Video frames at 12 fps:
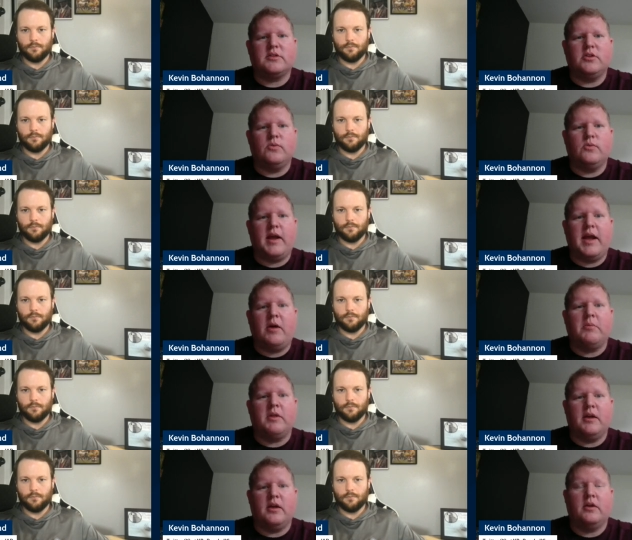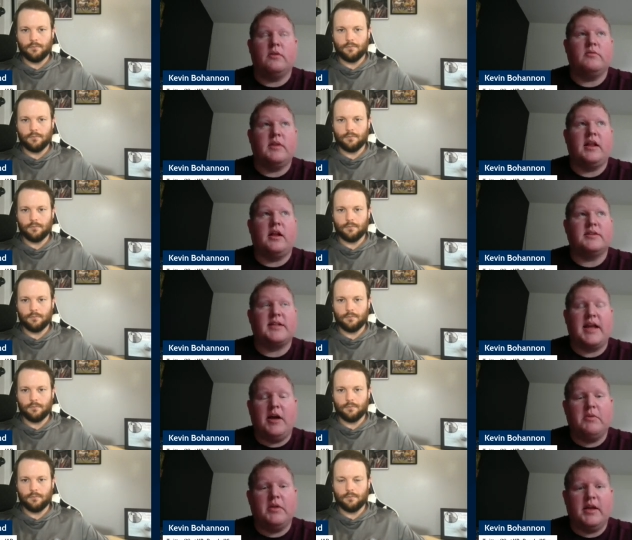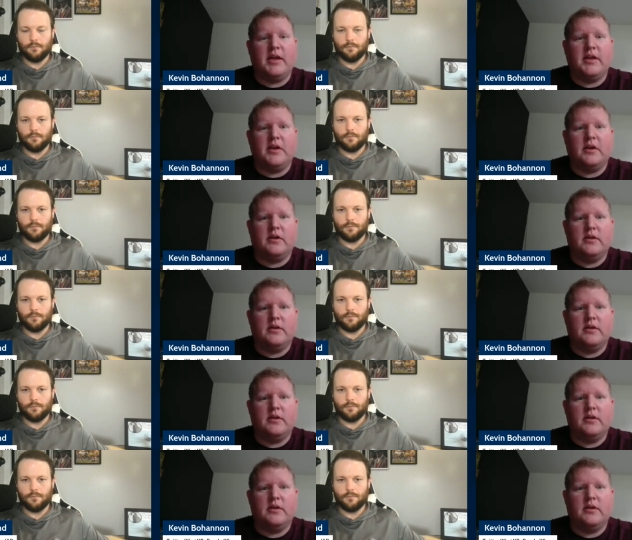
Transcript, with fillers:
Speaker 1: to Alma, or they lost to Alma that year.